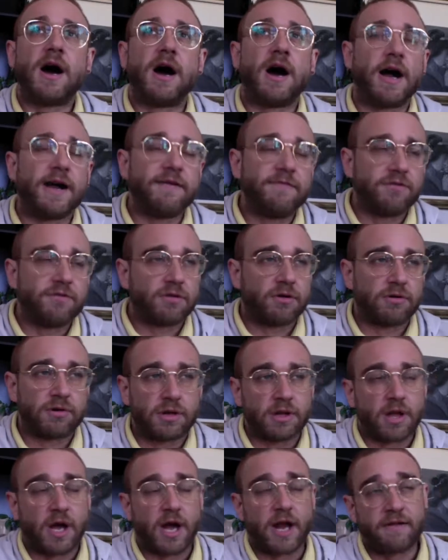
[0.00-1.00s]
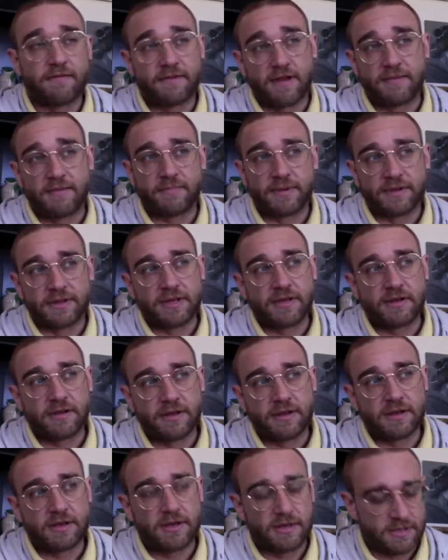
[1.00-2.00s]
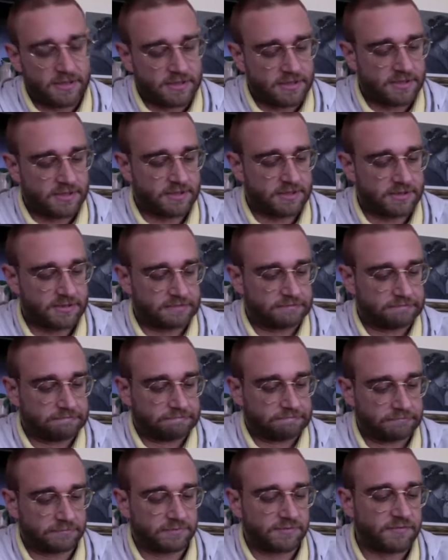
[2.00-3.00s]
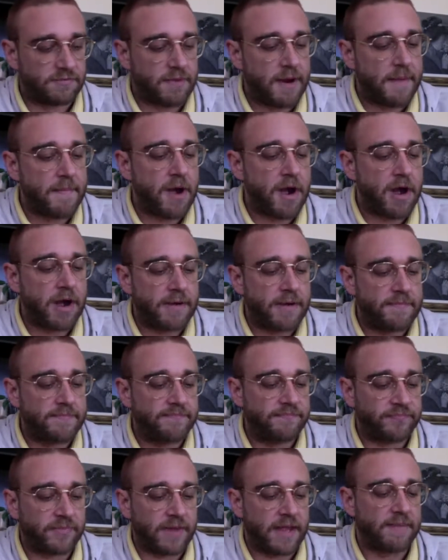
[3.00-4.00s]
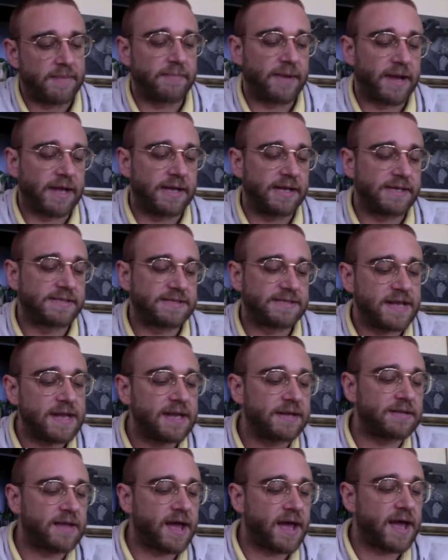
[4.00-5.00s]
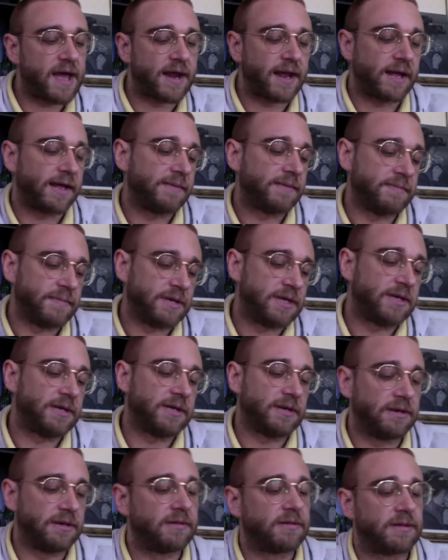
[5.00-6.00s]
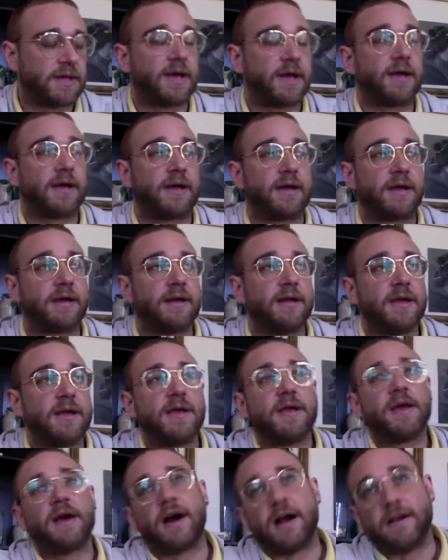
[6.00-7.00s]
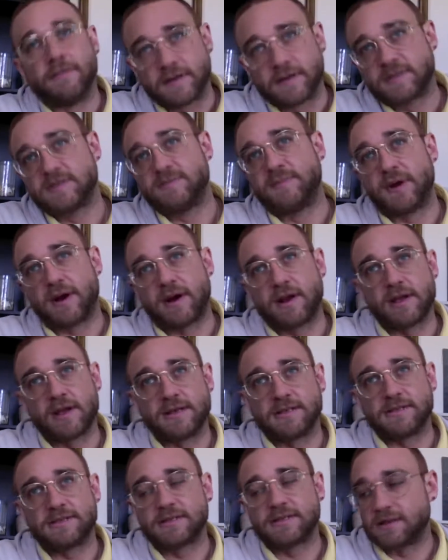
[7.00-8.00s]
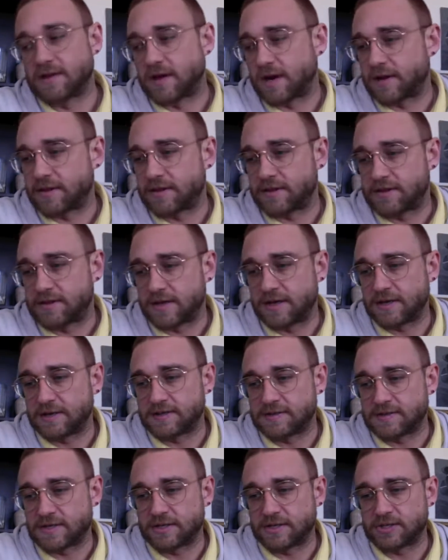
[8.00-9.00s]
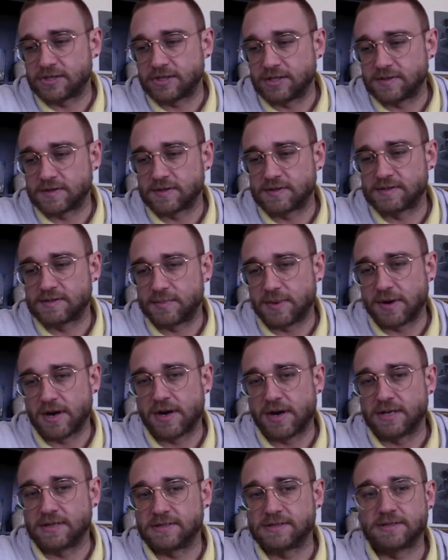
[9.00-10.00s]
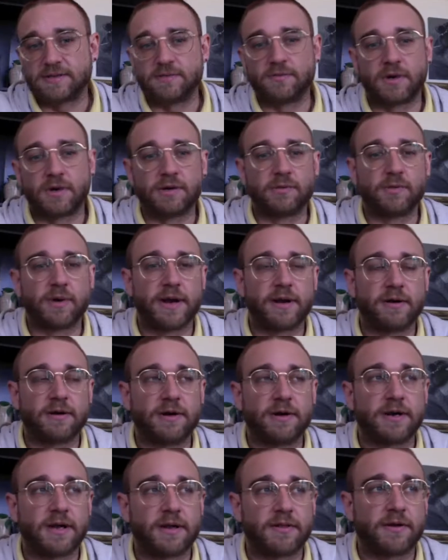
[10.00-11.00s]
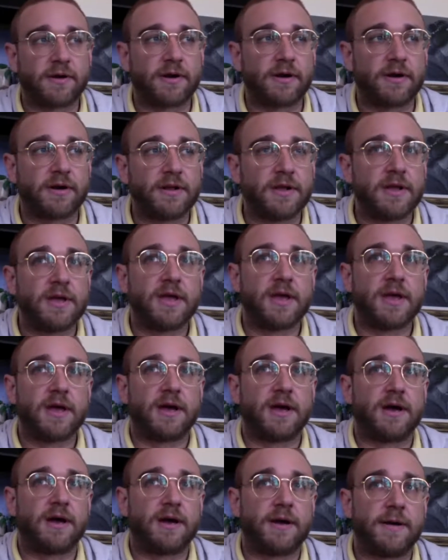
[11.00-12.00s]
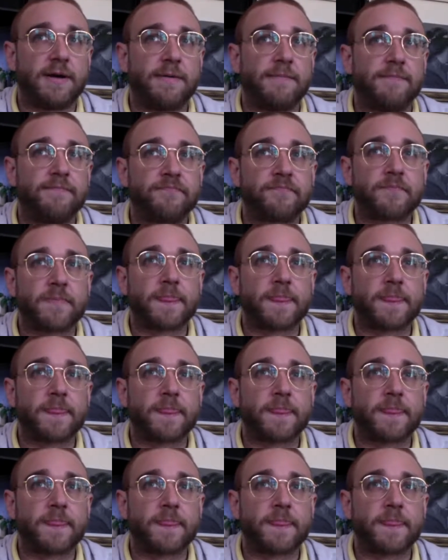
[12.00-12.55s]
I've grown a lot of empathy for my mom, and by saying that, I mean that I've experienced a lot of the things that she's experienced in one way or another, and